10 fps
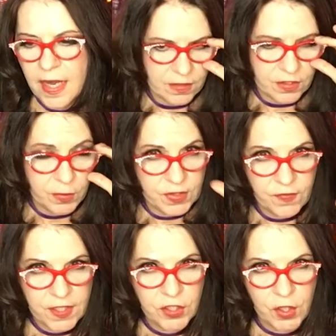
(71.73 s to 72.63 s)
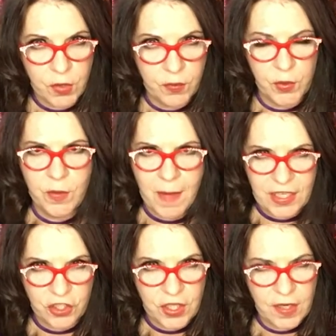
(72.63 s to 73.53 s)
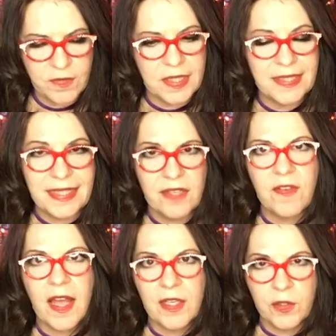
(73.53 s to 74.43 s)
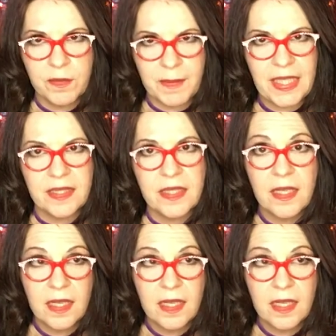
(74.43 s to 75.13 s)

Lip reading: So it was fun to go through my shelves and see if I could meet